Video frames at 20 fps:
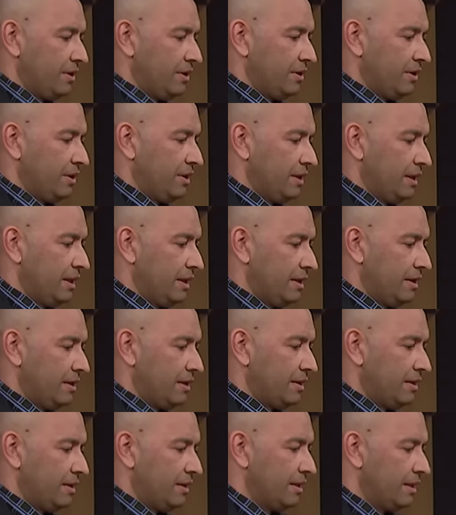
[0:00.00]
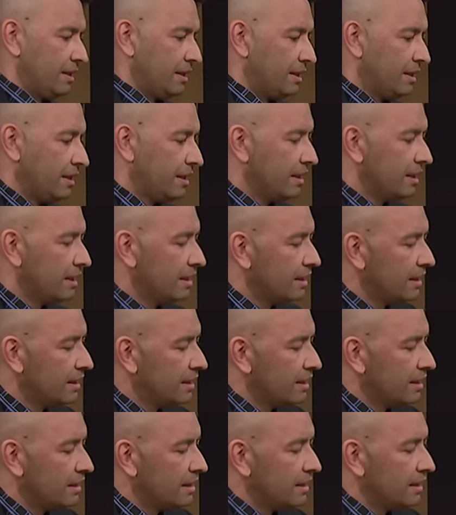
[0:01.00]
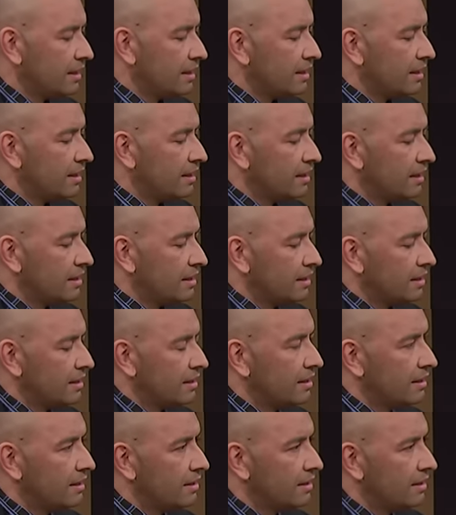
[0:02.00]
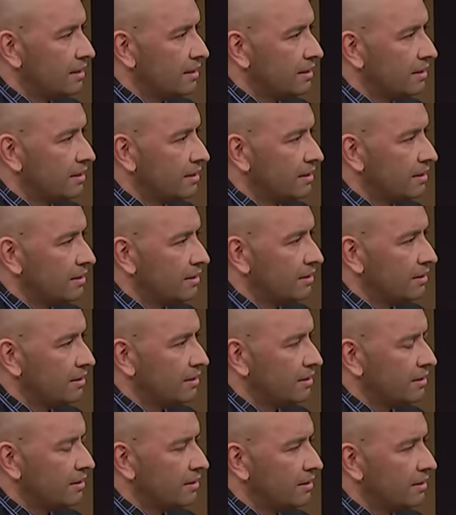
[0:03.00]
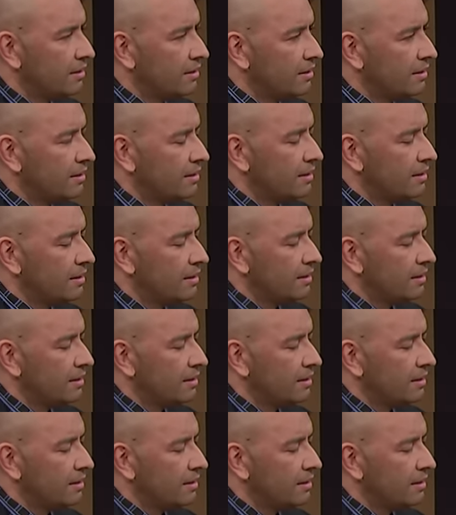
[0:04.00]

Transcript: [no speech]